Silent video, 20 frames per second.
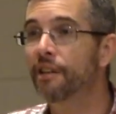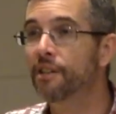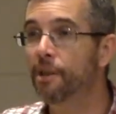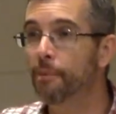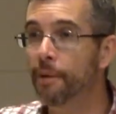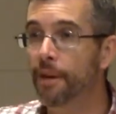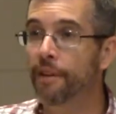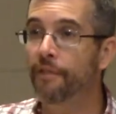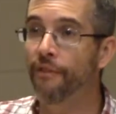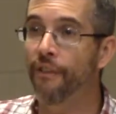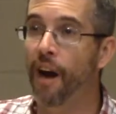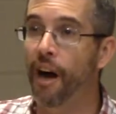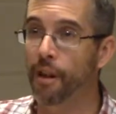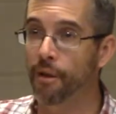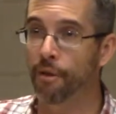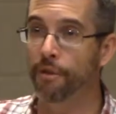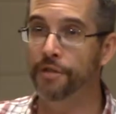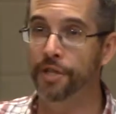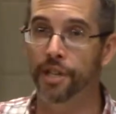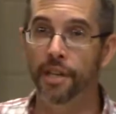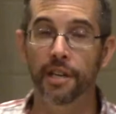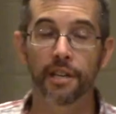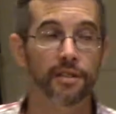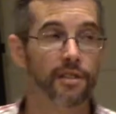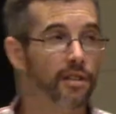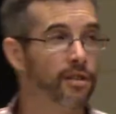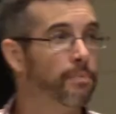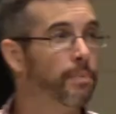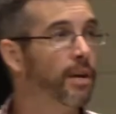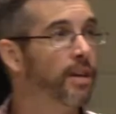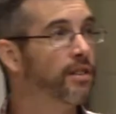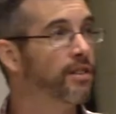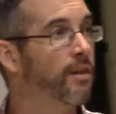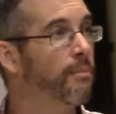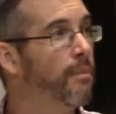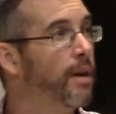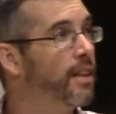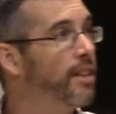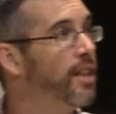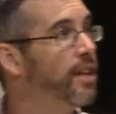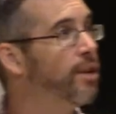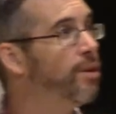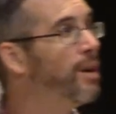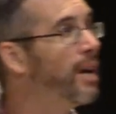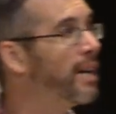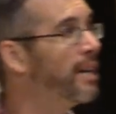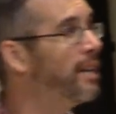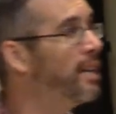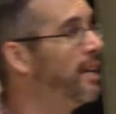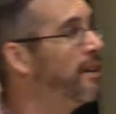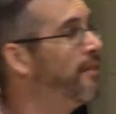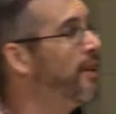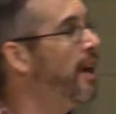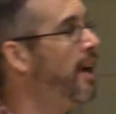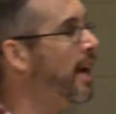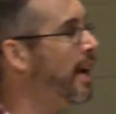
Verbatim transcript: to be a follower of Jesus because it meant that you had to live